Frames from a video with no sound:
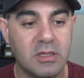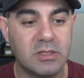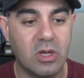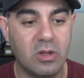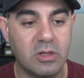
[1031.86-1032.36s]

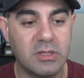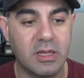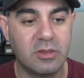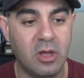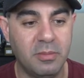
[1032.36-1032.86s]
So it looks
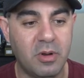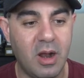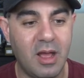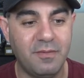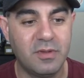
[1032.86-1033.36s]
like
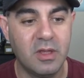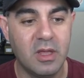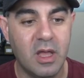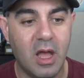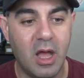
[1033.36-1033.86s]
Thaumcraft,
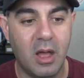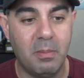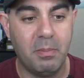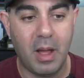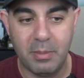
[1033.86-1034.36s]

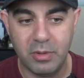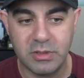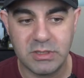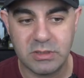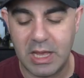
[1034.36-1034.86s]

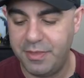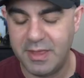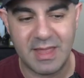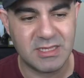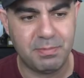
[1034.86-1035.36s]
Baubles. I
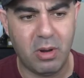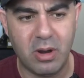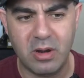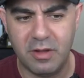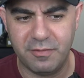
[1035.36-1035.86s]
think that's
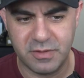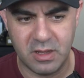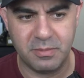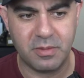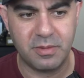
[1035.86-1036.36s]
part of
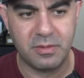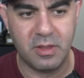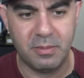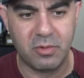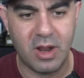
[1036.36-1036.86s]

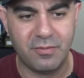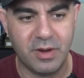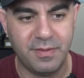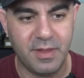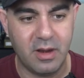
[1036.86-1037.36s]
Thaumcraft
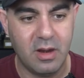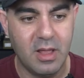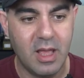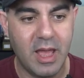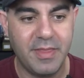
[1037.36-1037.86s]
right there,
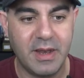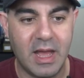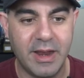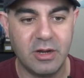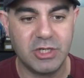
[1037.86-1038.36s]
and then
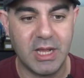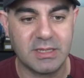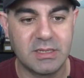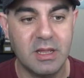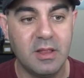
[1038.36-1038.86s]
Iron
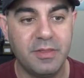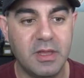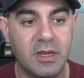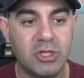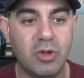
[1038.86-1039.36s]
Chest.
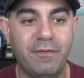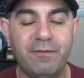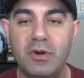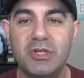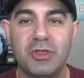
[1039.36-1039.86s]
The initial
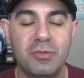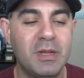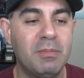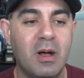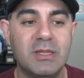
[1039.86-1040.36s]
first
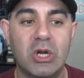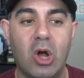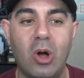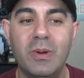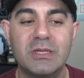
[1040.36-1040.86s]
3 mods are
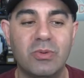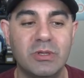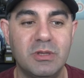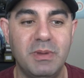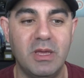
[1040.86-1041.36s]
always
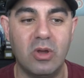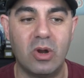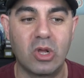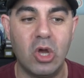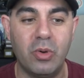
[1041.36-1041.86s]
going to be
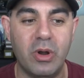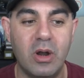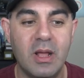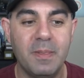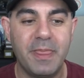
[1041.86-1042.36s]
your
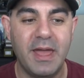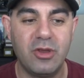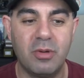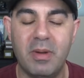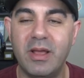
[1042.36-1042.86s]
coder
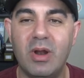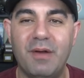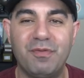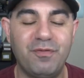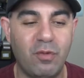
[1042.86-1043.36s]
and your
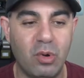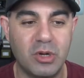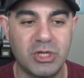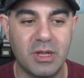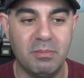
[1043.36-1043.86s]
Minecraft
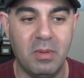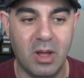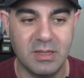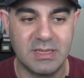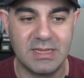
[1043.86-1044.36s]
Forge
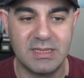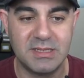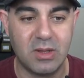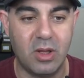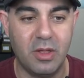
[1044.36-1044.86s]
mods. This
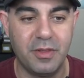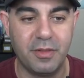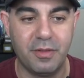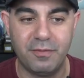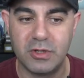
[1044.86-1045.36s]
is all
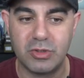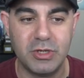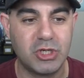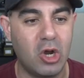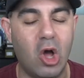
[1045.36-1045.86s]
the first
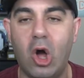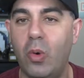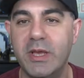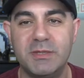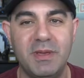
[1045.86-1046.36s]
3 should
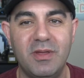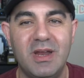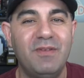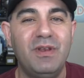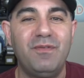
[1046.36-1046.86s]
always be
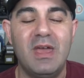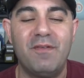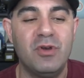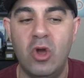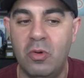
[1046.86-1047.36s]
there, even if you
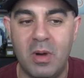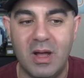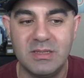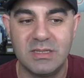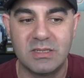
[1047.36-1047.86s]
have no
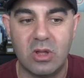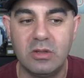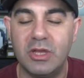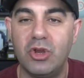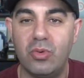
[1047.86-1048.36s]
mods
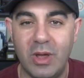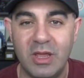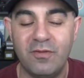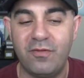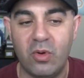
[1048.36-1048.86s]
installed and you're
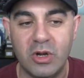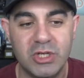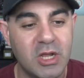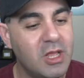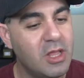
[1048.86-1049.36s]
running
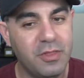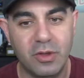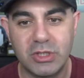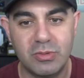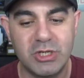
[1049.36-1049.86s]
Forge.
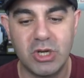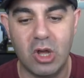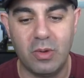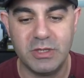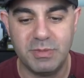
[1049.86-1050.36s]
Those 3 should
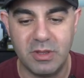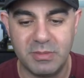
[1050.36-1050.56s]
always be there.